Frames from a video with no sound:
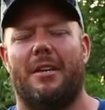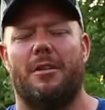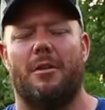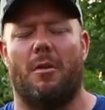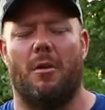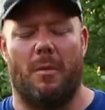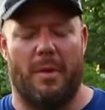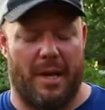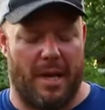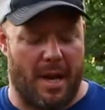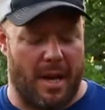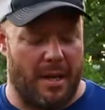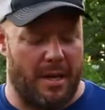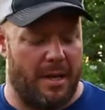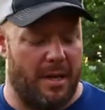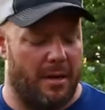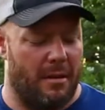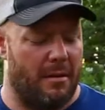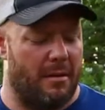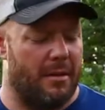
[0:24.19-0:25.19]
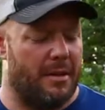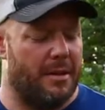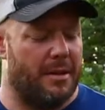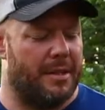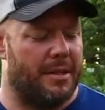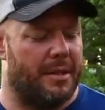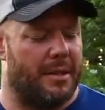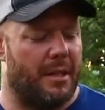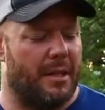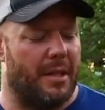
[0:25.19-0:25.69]
So what we got here
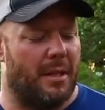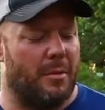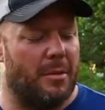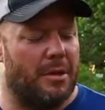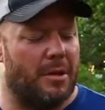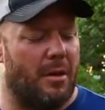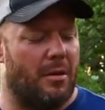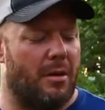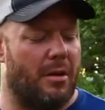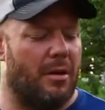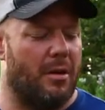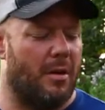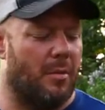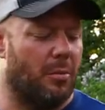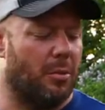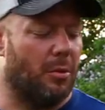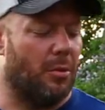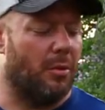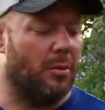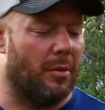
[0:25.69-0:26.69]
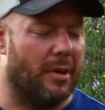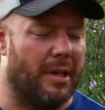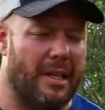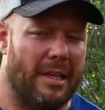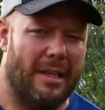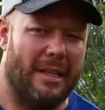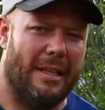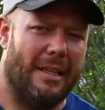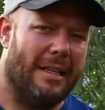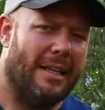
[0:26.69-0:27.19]
is the Muskoka Brewery
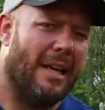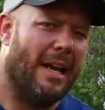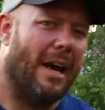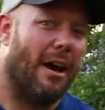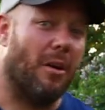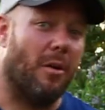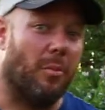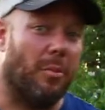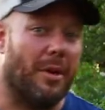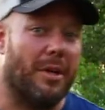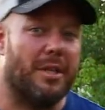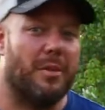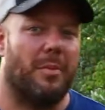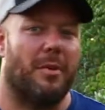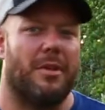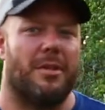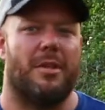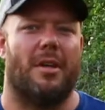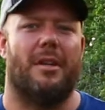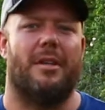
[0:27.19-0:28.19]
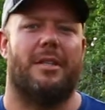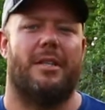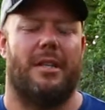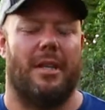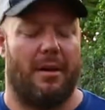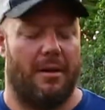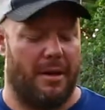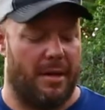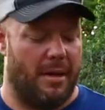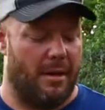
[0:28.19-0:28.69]
out of Bracebridge,
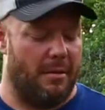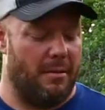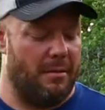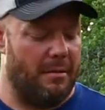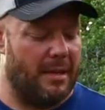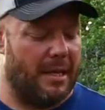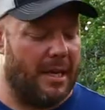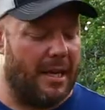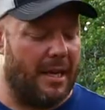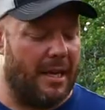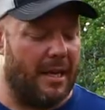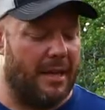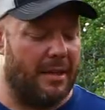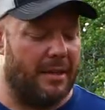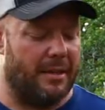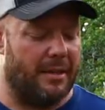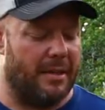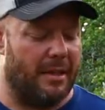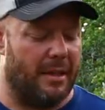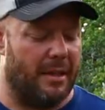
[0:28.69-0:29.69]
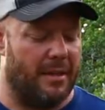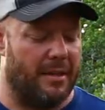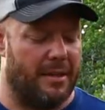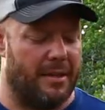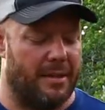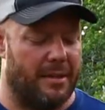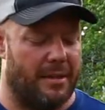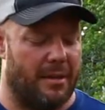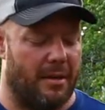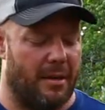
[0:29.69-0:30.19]
Ontario, and uh,
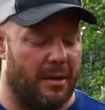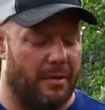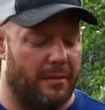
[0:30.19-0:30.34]
this is their